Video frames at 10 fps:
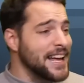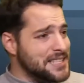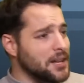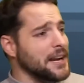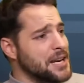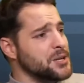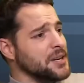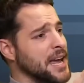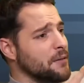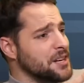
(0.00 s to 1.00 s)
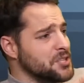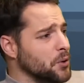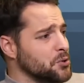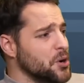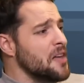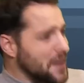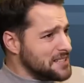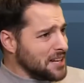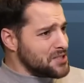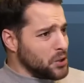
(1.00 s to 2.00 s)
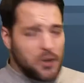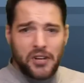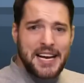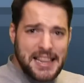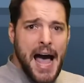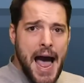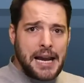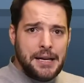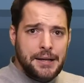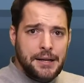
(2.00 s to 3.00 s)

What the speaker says: It's a lot easier to carry a soldier that doesn't look like that!